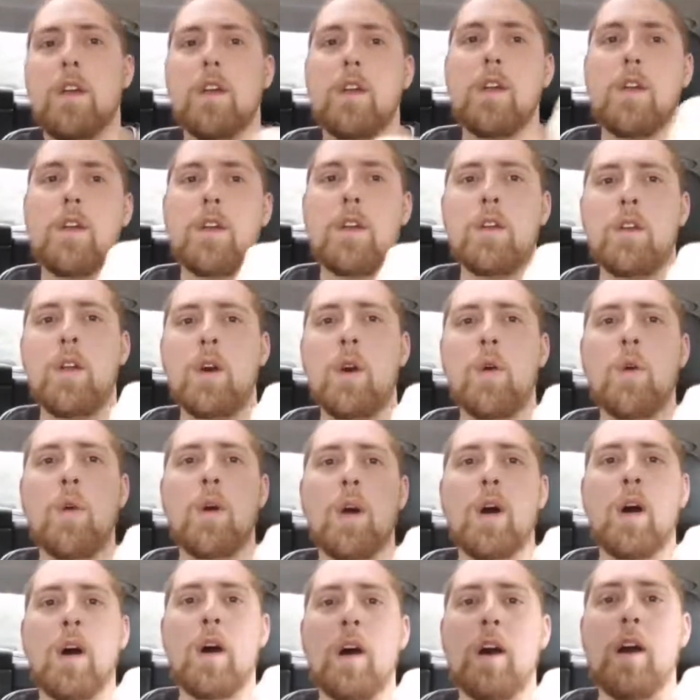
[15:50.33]

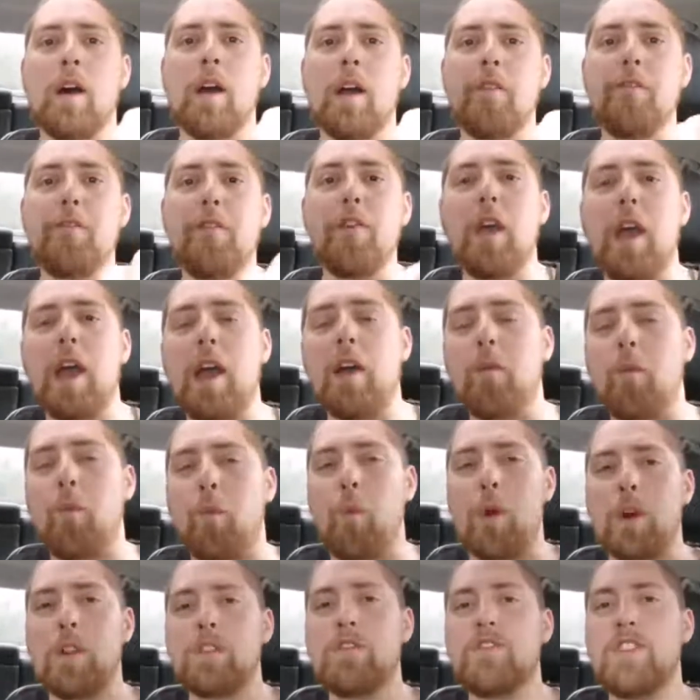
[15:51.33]
If you have
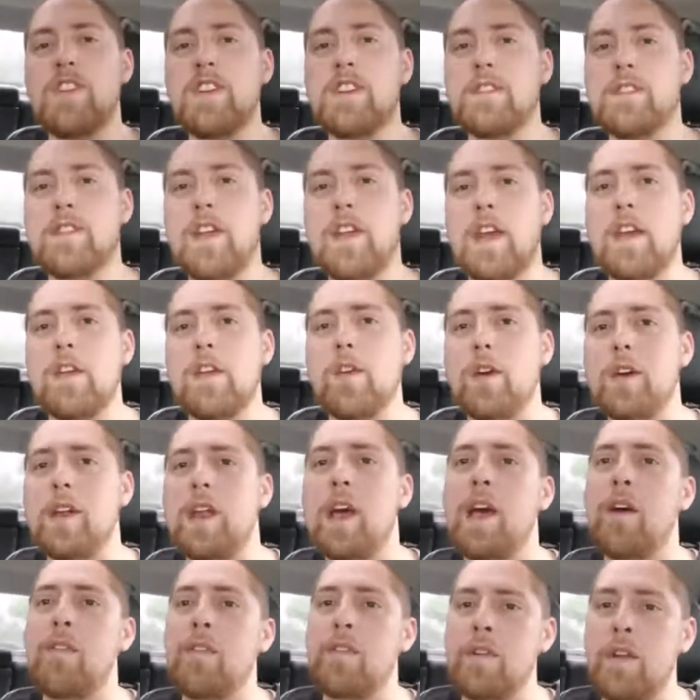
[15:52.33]
one cheat day, you're gonna
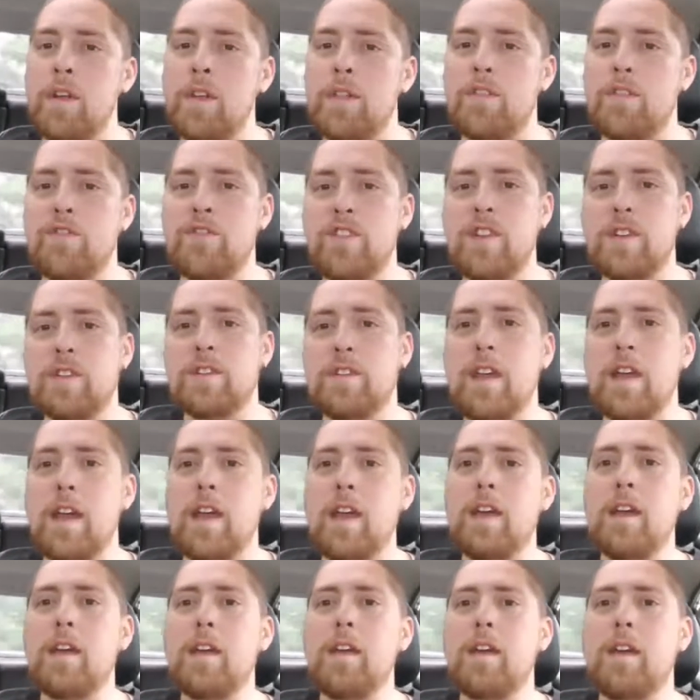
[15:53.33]
have another cheat
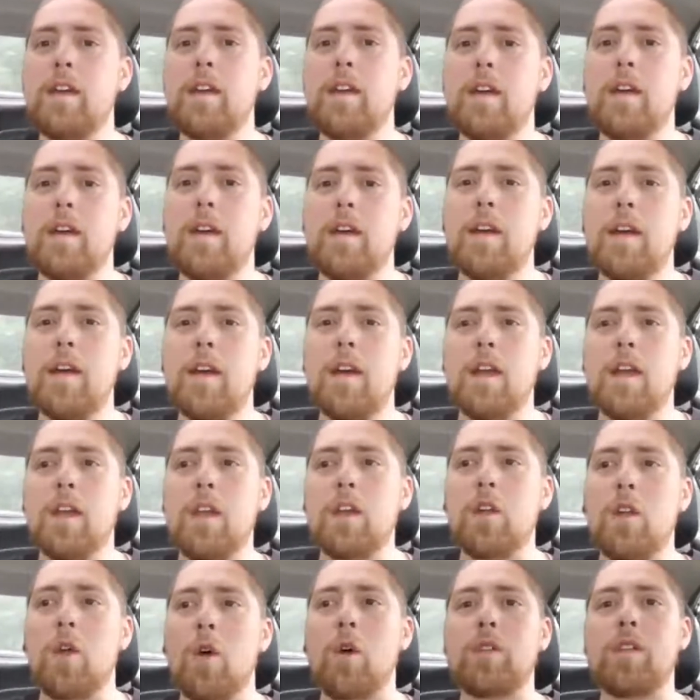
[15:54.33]
day.
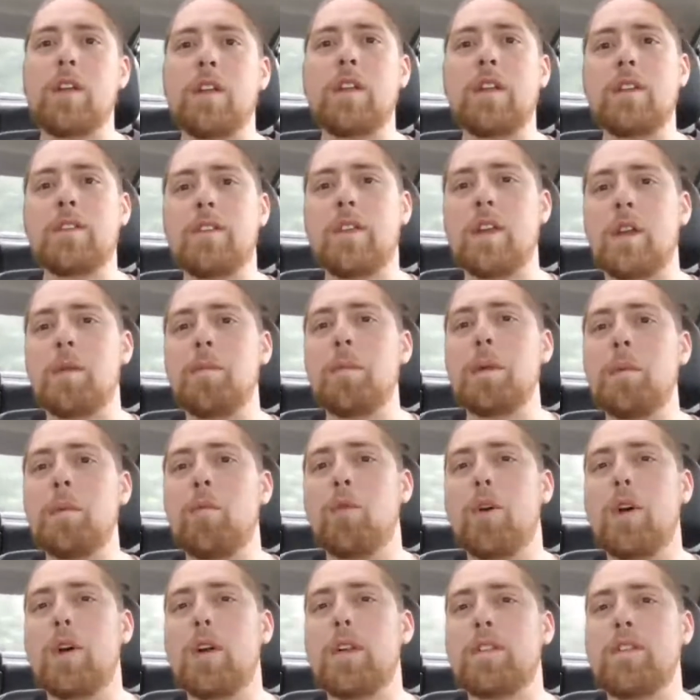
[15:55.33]
Then it's gonna be
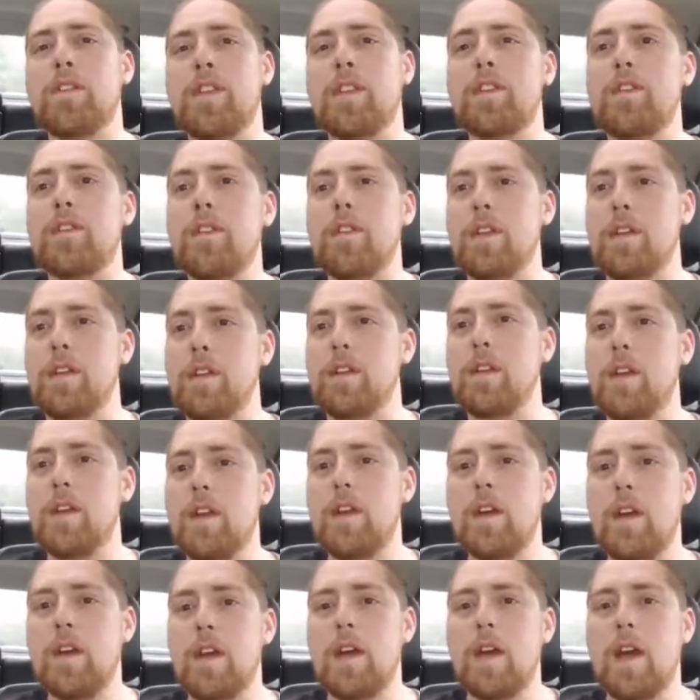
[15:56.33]
more consistent.
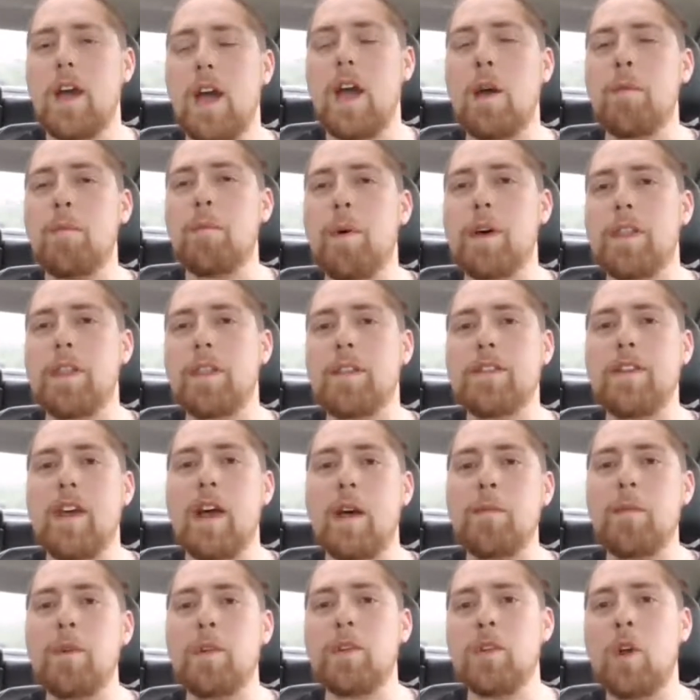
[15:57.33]
And by the
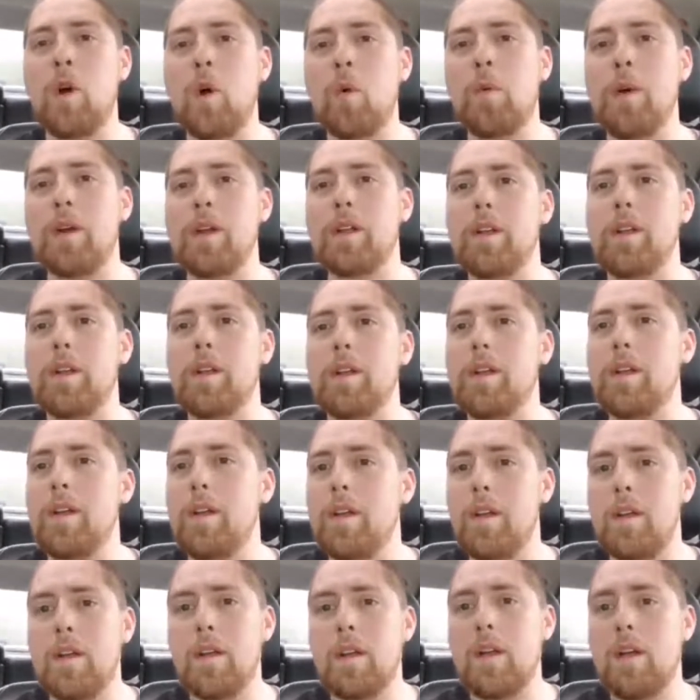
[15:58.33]
time you know it,
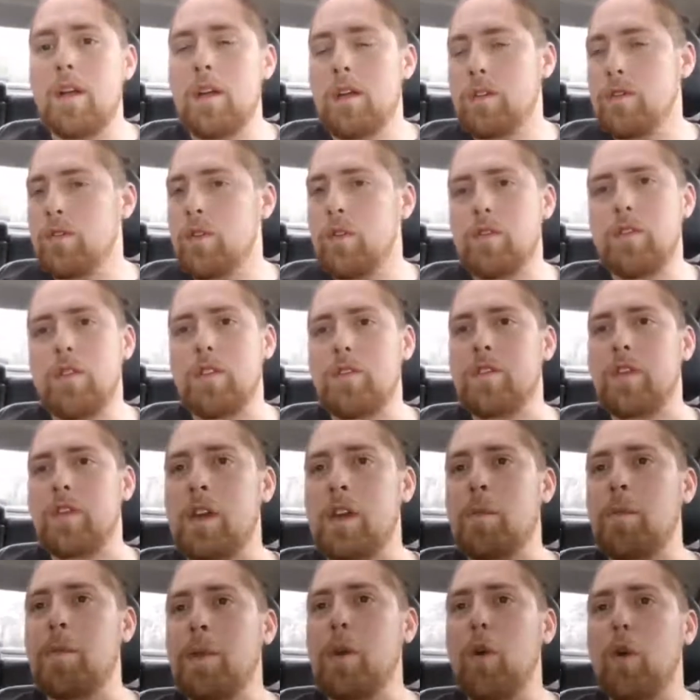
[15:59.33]
you're just
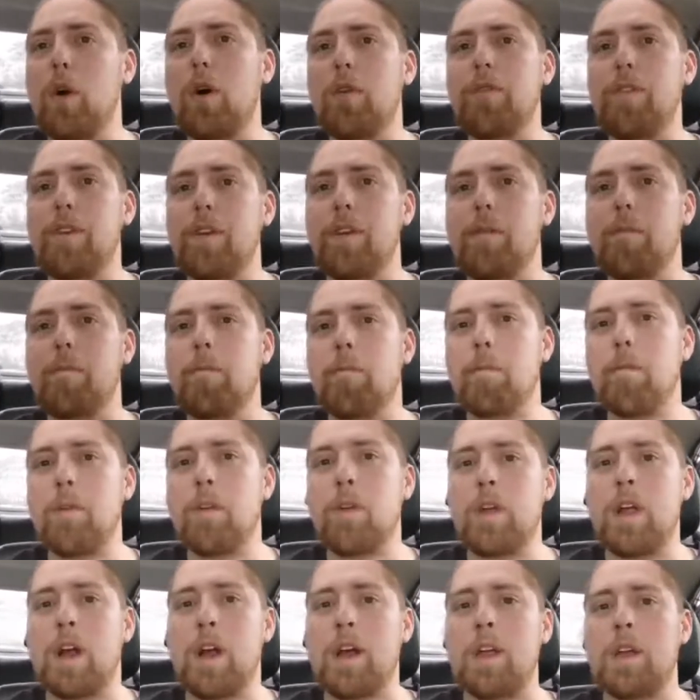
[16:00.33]
be off it.
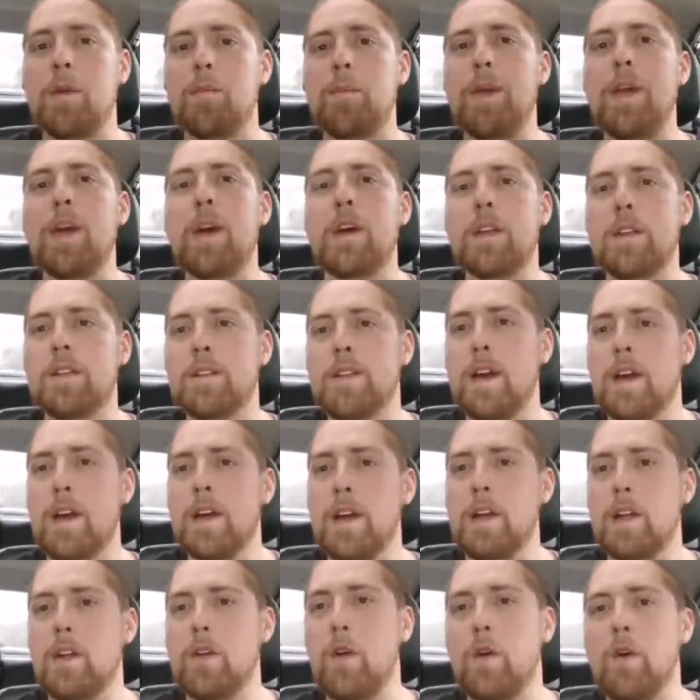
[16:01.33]
You're not gonna be on a
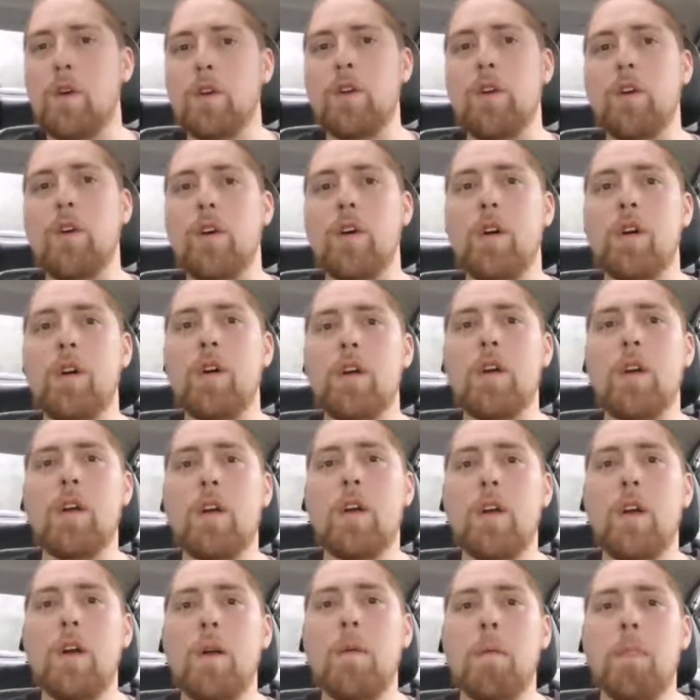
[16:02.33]
diet, or your
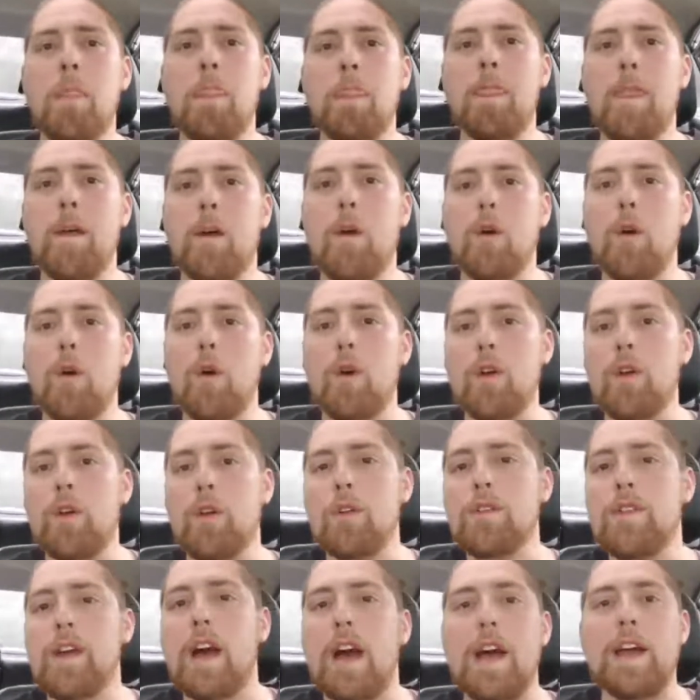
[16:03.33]

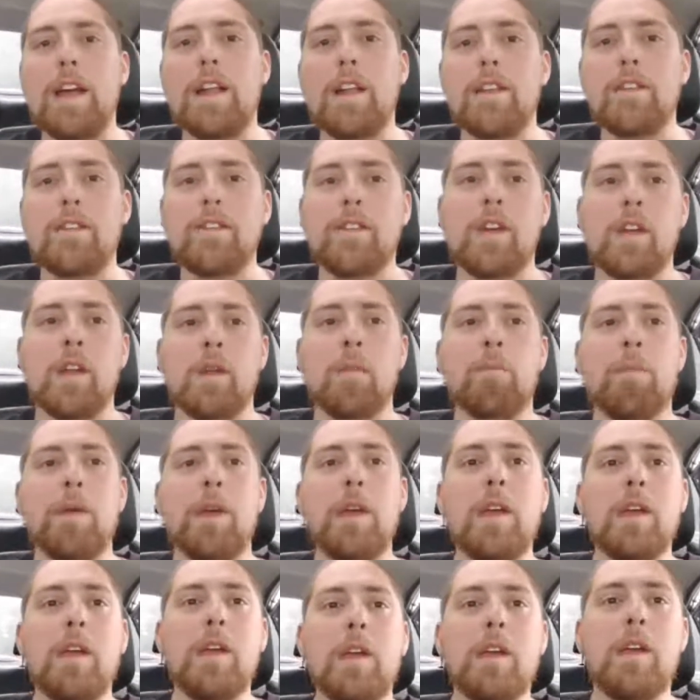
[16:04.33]
diet is gonna
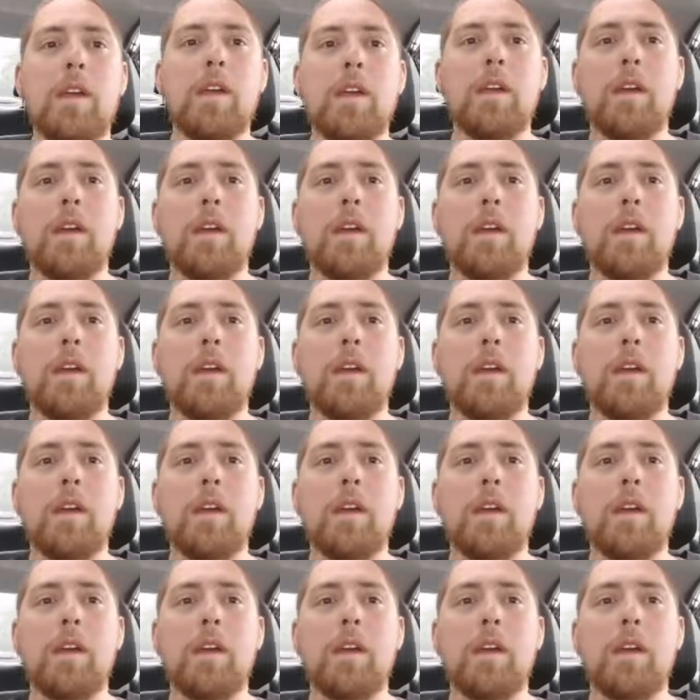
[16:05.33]
be